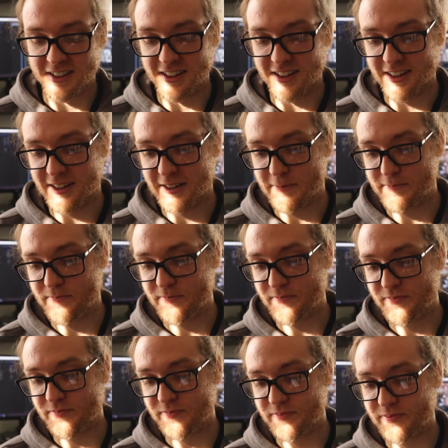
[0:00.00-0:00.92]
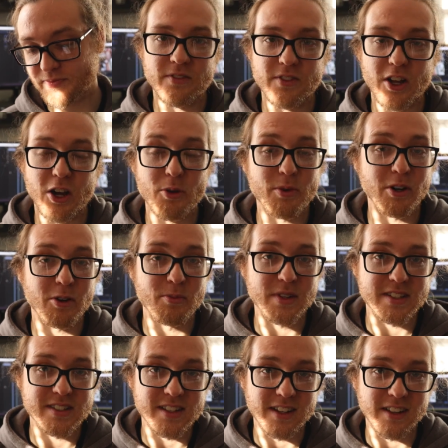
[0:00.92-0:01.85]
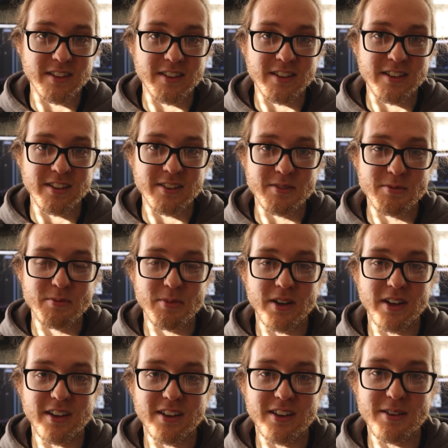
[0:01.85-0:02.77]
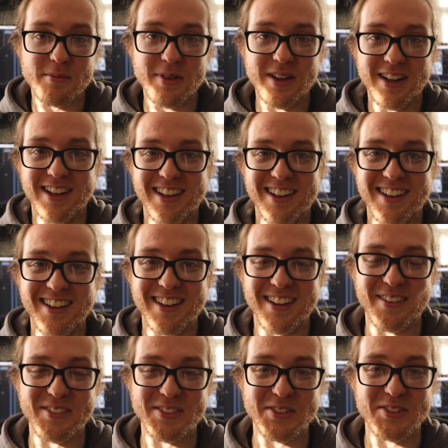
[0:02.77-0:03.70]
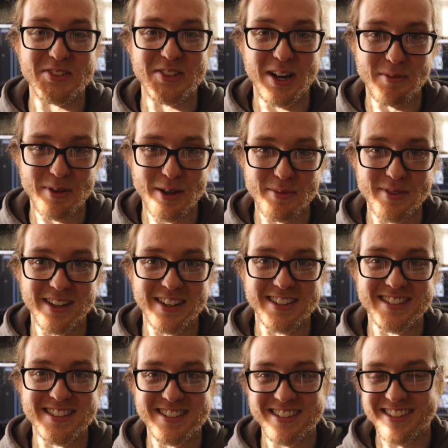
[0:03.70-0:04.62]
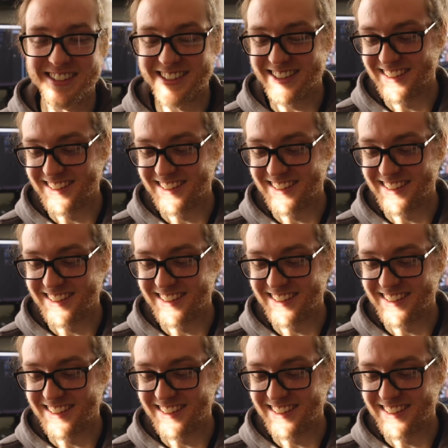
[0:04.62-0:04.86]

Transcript: I hope I don't miss anything, but I'm just trying my best.